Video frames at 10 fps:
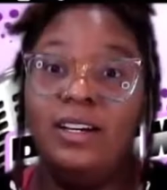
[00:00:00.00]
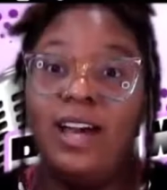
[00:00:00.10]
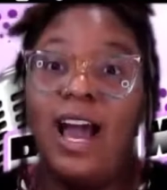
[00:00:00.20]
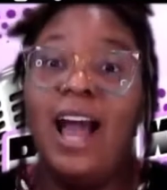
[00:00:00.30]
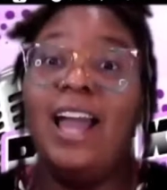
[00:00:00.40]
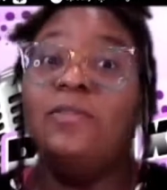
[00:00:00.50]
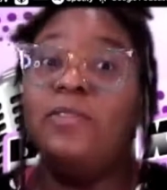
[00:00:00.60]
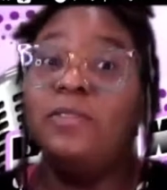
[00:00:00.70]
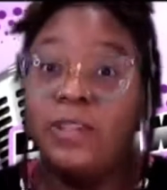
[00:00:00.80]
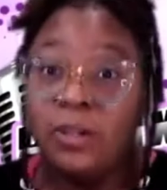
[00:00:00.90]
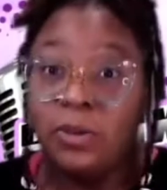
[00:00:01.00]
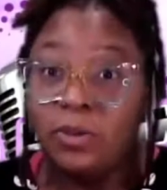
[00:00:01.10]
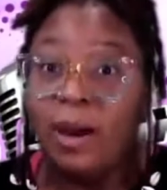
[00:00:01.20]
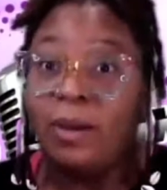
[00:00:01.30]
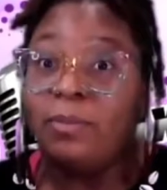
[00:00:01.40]
I am fulfilled
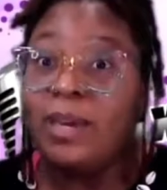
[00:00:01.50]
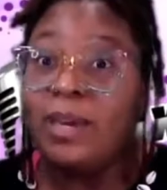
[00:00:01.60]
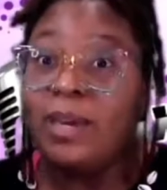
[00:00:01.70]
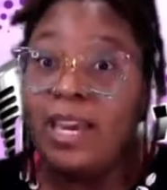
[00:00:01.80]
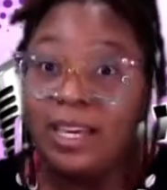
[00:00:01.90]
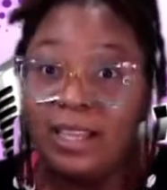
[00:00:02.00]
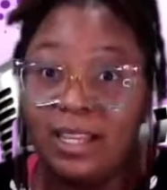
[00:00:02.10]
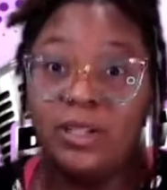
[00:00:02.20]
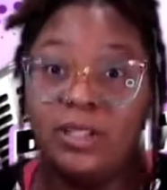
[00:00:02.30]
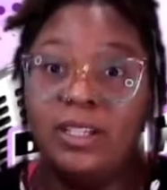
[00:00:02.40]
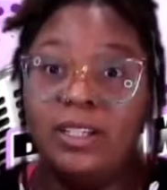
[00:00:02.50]
by being this person.